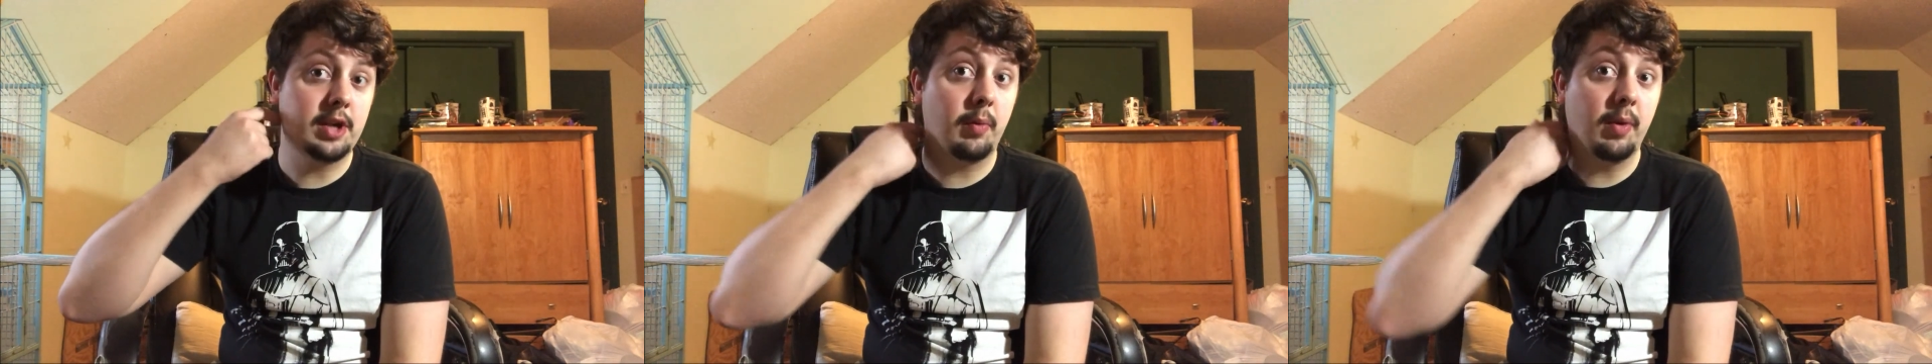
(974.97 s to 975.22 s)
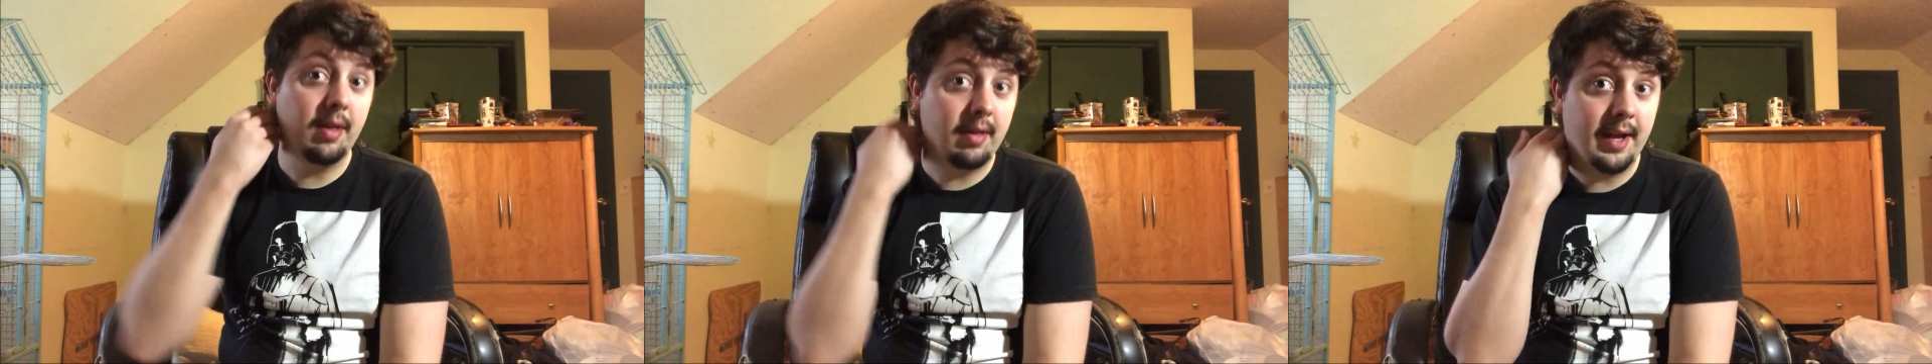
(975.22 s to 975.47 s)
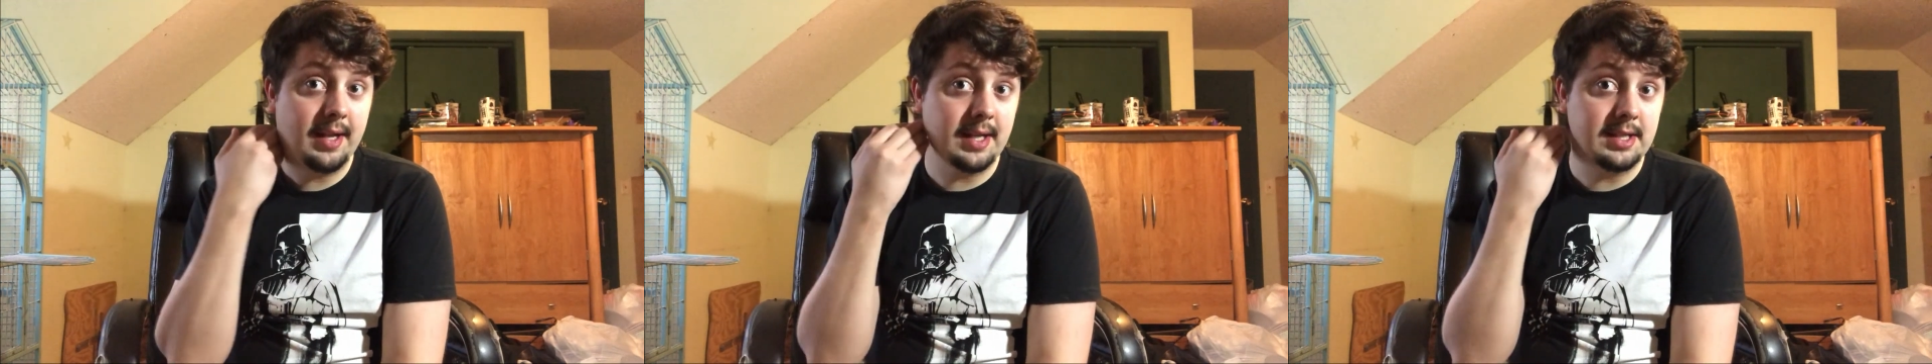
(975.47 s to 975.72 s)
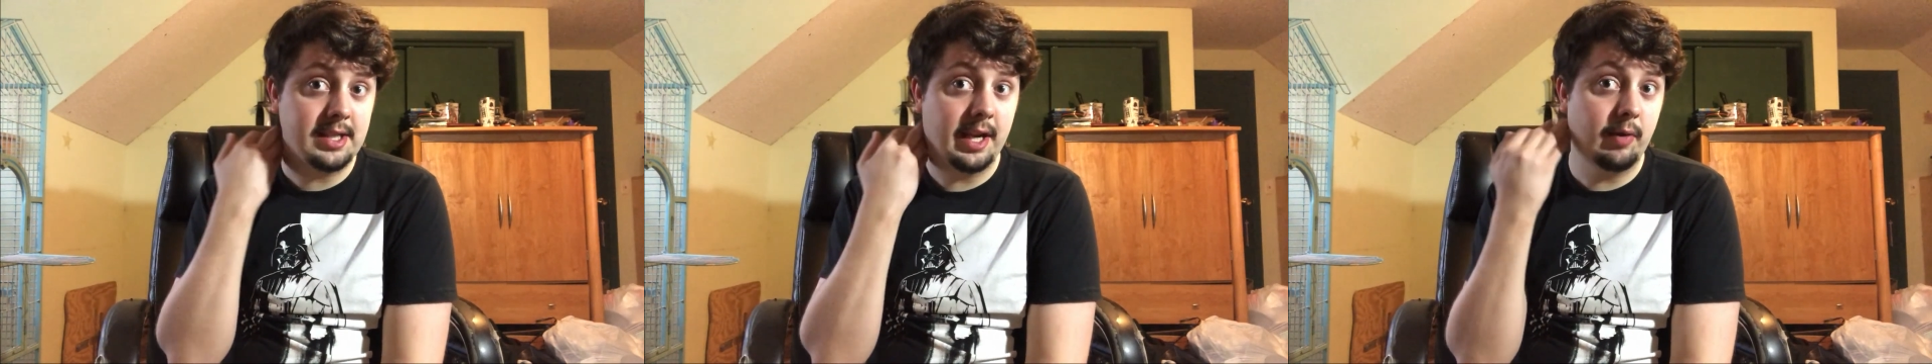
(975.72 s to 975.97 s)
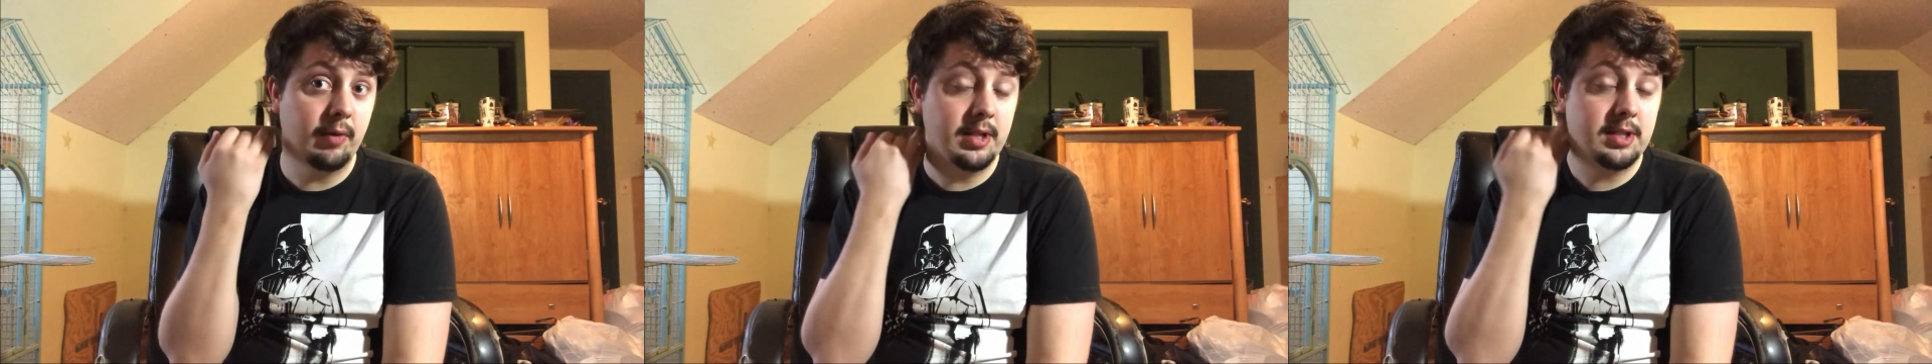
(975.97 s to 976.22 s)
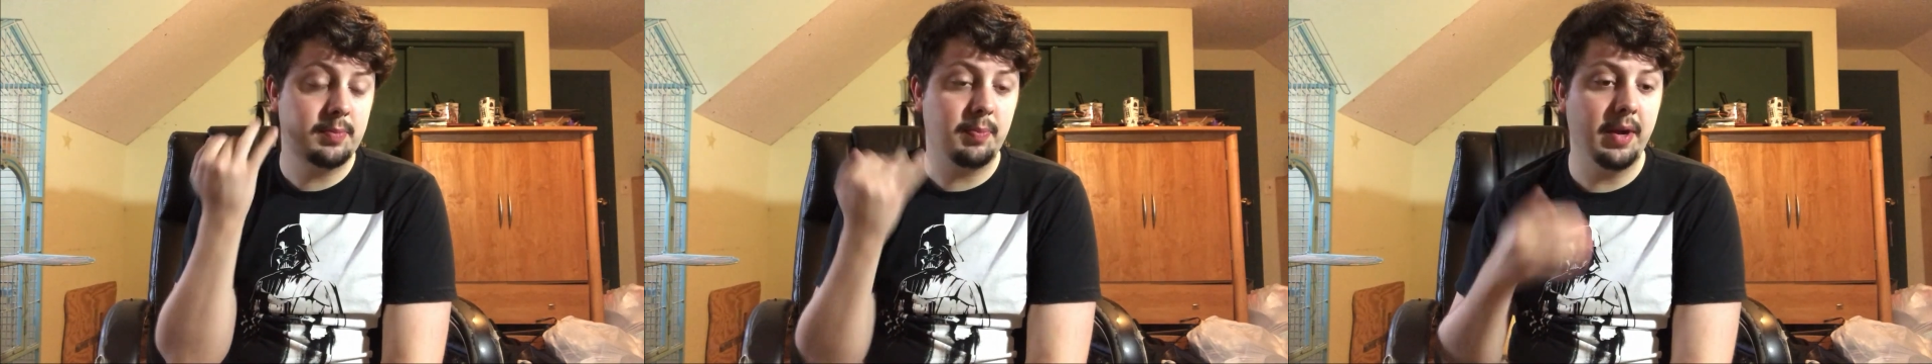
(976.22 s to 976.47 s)
I really like that
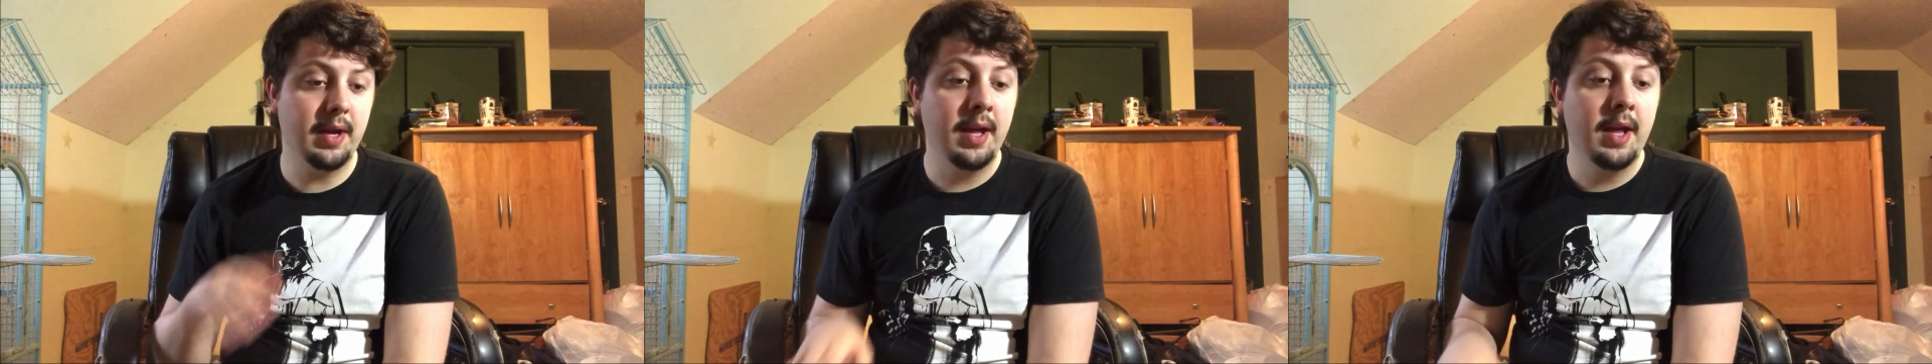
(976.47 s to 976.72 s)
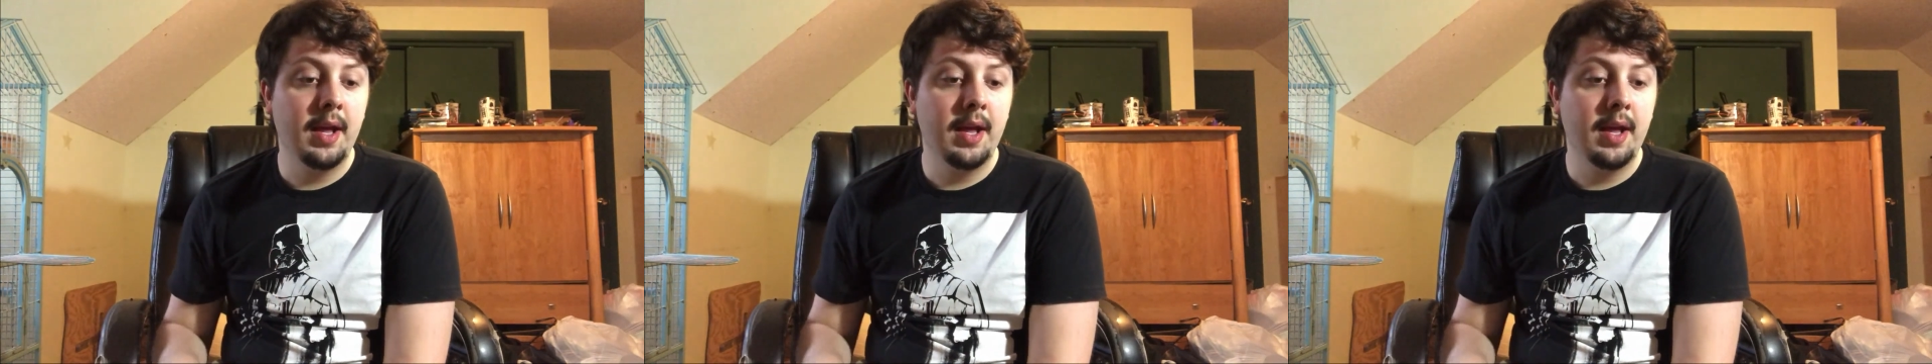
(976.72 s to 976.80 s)
sequence, but